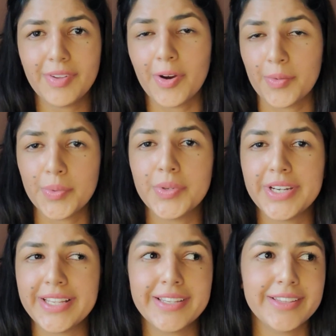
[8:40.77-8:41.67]

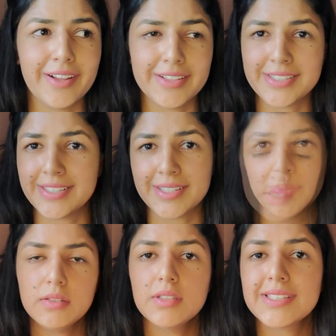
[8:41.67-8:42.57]
rooted in
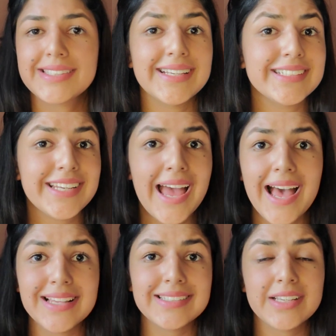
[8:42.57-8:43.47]
Catholicism, such
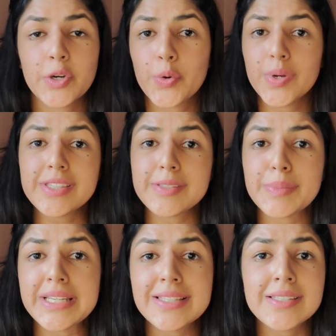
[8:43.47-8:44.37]
as
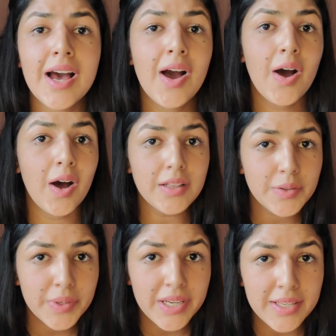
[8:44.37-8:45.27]
Christmas,
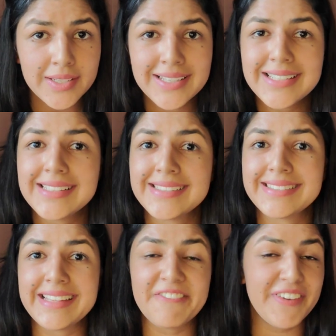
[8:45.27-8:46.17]
Halloween,
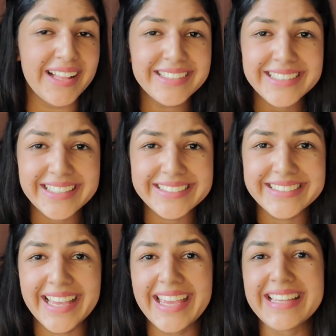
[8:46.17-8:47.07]
St. Valentine's
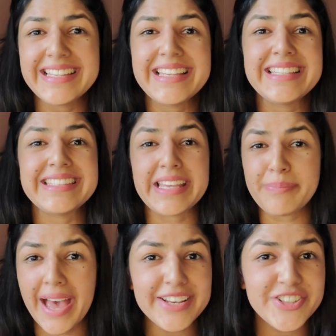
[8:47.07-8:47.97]
Day,
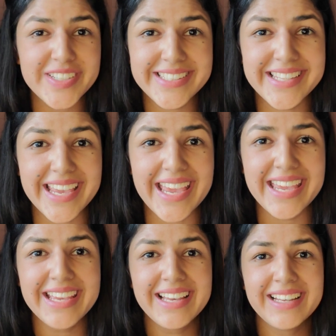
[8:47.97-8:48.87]
St. Patrick's
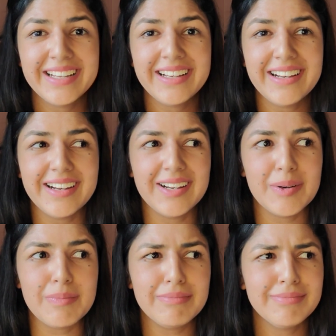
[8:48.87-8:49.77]
Day,
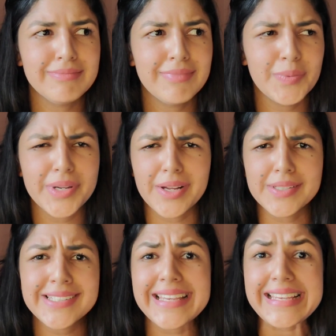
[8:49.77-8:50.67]
what
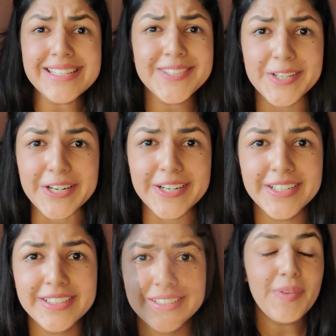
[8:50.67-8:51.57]
else? Easter.
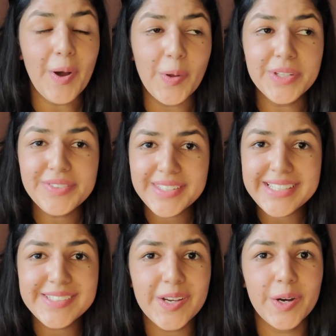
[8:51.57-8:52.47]
All of
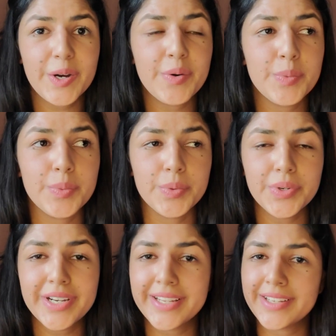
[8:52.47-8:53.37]
these are
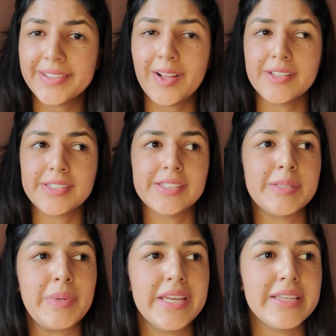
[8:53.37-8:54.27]
rooted in
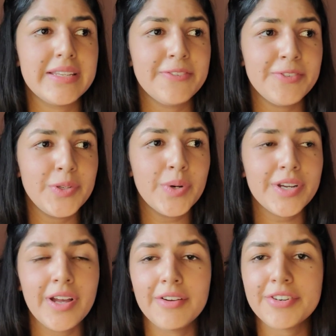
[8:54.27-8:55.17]
Catholicism. And if you are
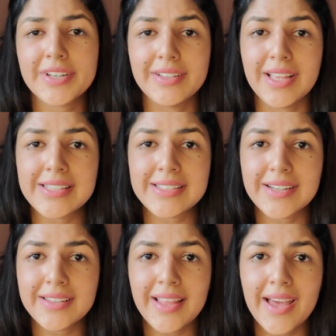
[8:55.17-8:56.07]
covering a lesson
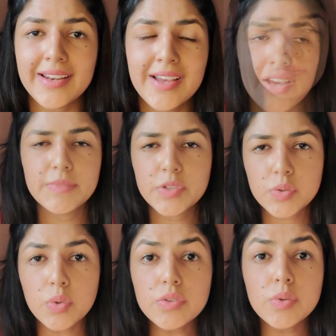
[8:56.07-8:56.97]
on that,
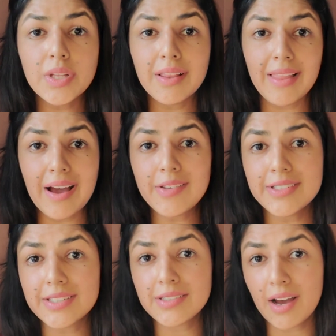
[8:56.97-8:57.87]
schools will allow you
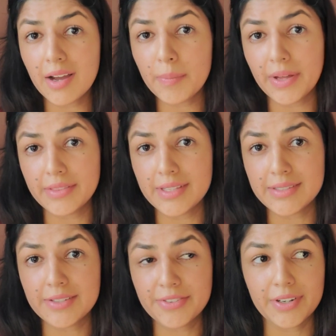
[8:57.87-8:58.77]
to talk about these
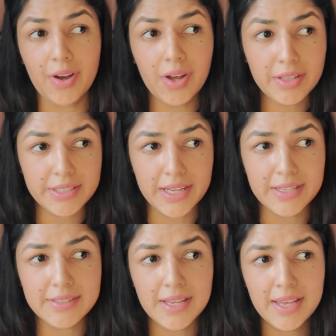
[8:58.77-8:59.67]
different
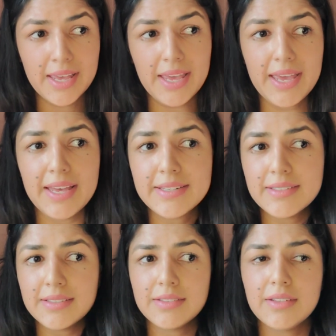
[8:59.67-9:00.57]
holidays
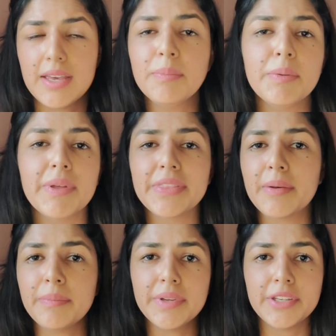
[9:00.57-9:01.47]
and implement
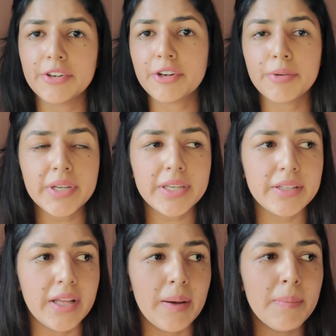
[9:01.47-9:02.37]
them in your
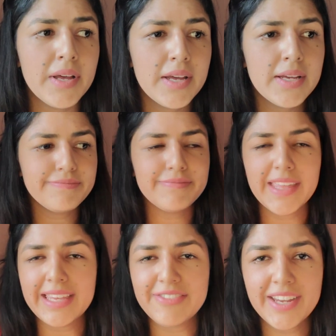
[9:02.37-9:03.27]
curriculum. They
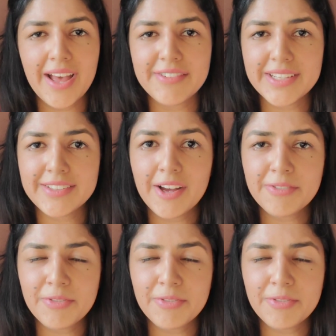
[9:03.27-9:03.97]
even have days off